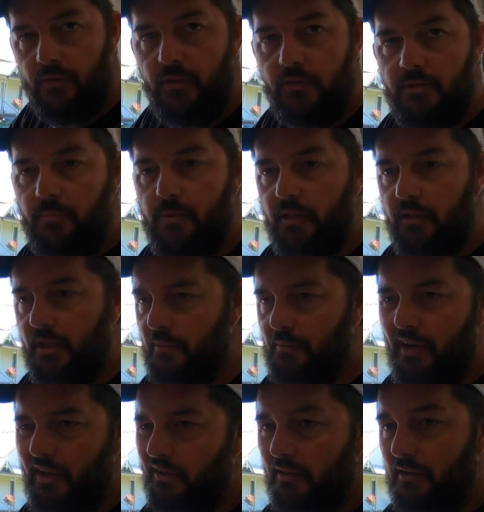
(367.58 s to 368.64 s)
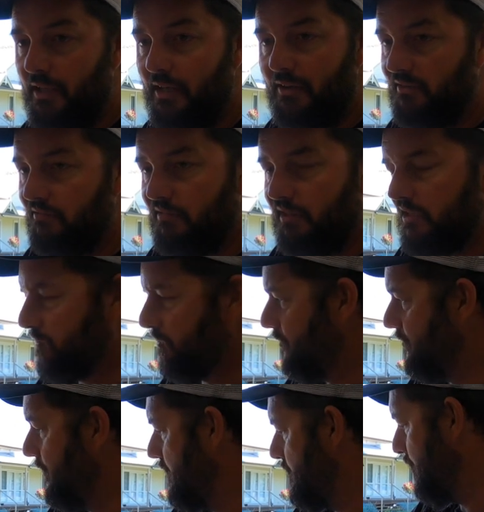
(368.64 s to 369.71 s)
of things I picked up. Other than that,
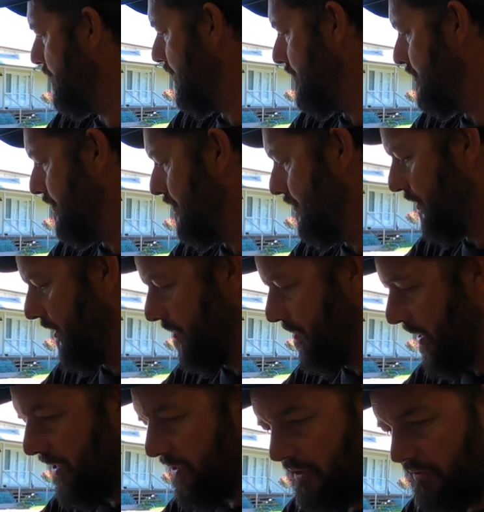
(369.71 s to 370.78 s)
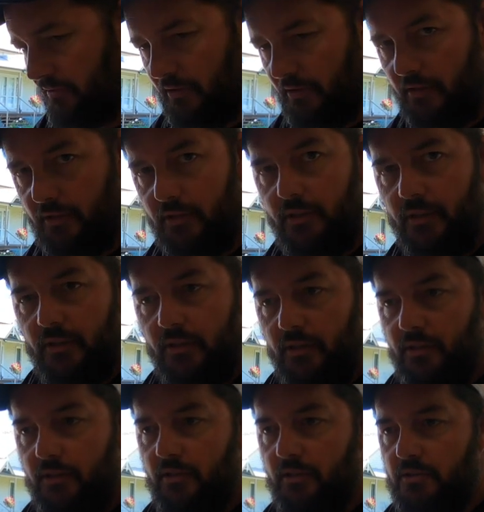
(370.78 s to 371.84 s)
it's pretty basic really.
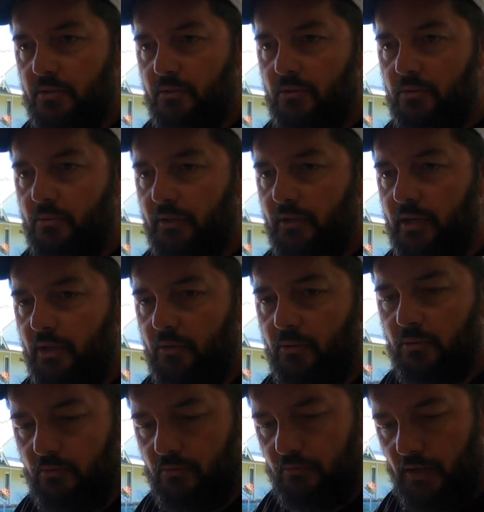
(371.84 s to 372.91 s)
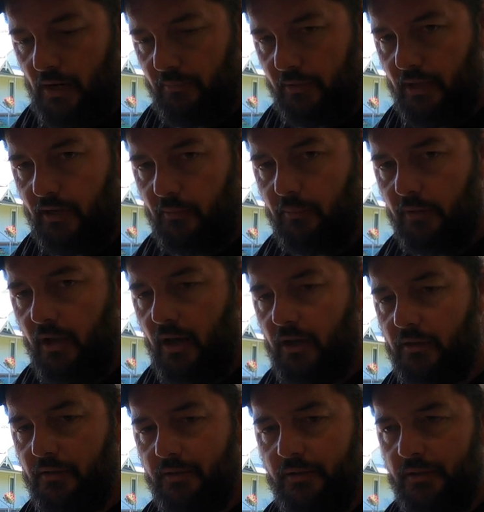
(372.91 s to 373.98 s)
It's all what they call, you know, plug and
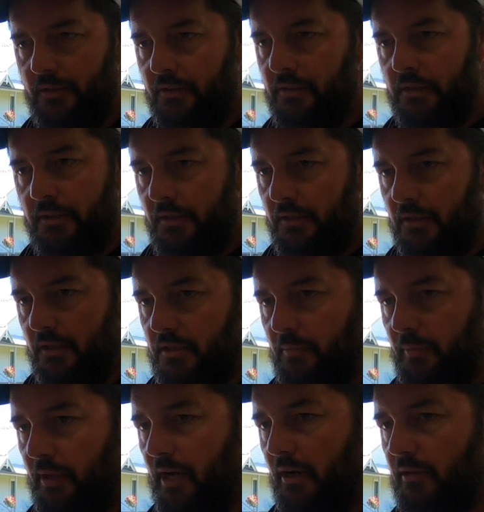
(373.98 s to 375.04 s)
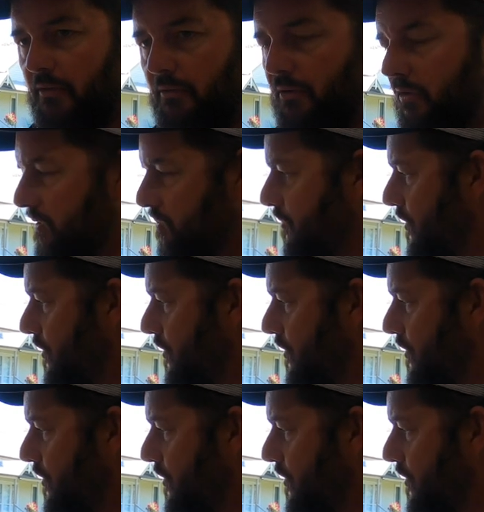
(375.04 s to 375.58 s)
play. Get your power in the right